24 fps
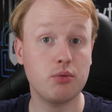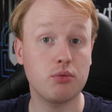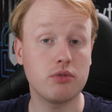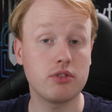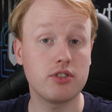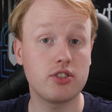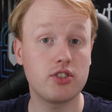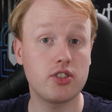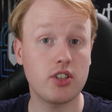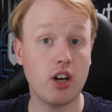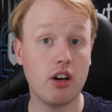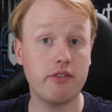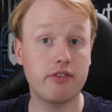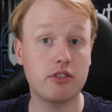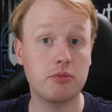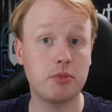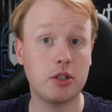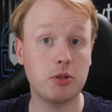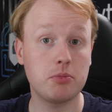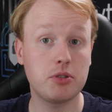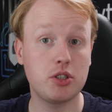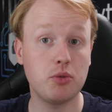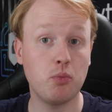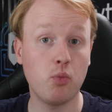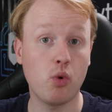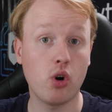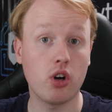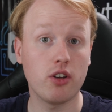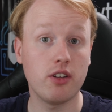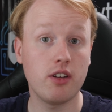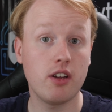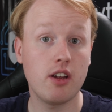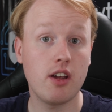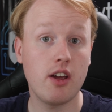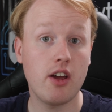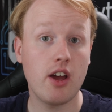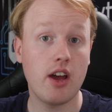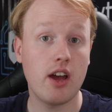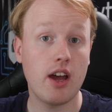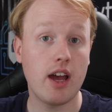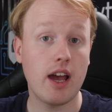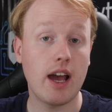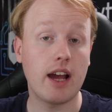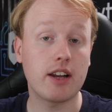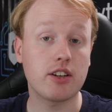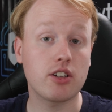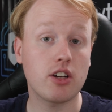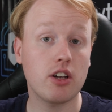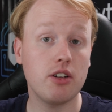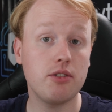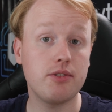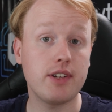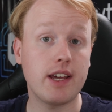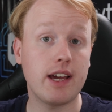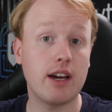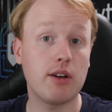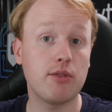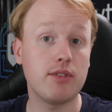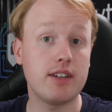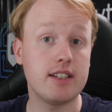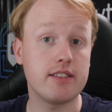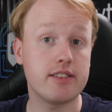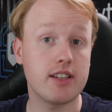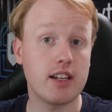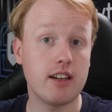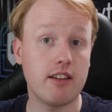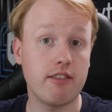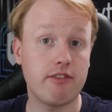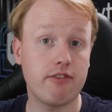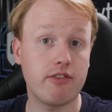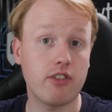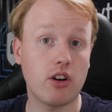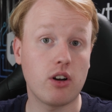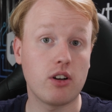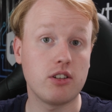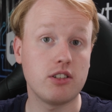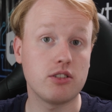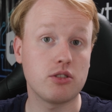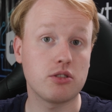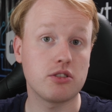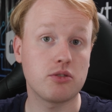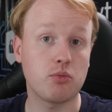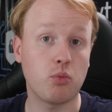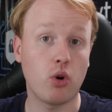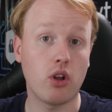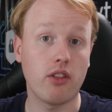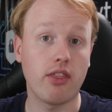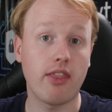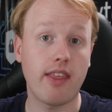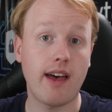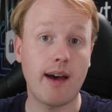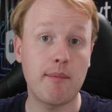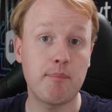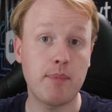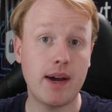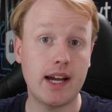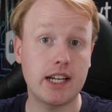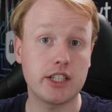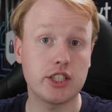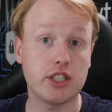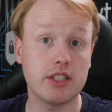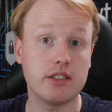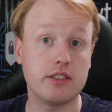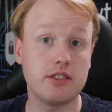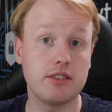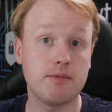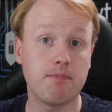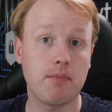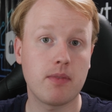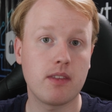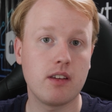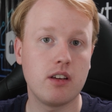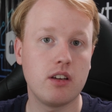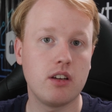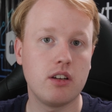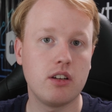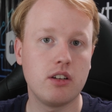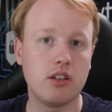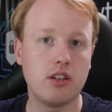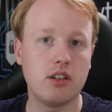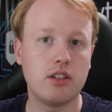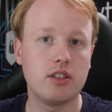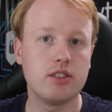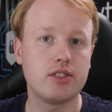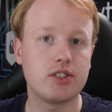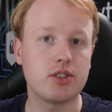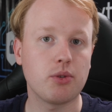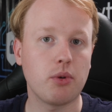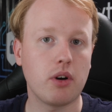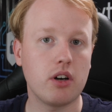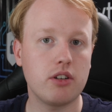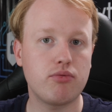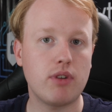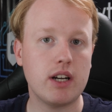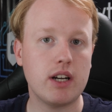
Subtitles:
will start from option 1 and go down until it finds one that matches. So I'd